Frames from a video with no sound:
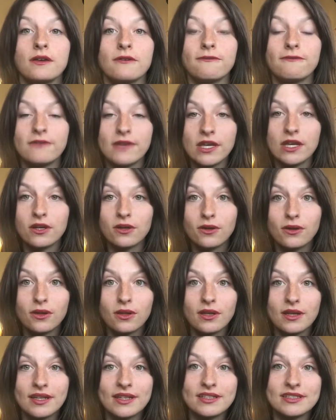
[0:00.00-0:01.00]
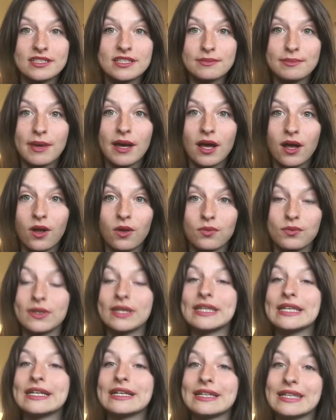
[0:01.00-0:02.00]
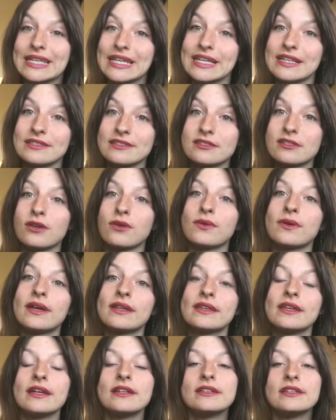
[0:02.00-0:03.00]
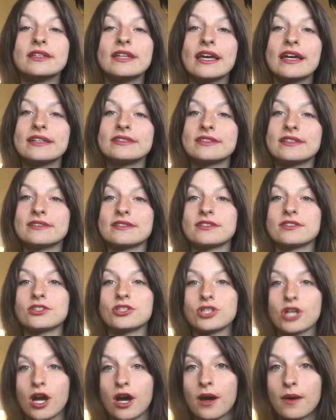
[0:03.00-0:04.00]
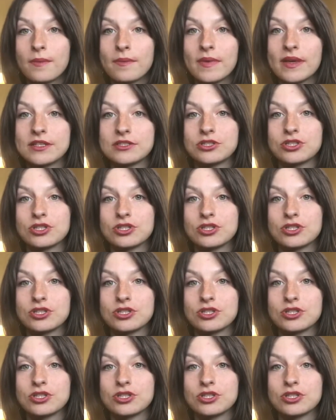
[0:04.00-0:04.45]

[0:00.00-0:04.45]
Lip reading: feel and smell really clean. So at the end of the day, it does its job. It's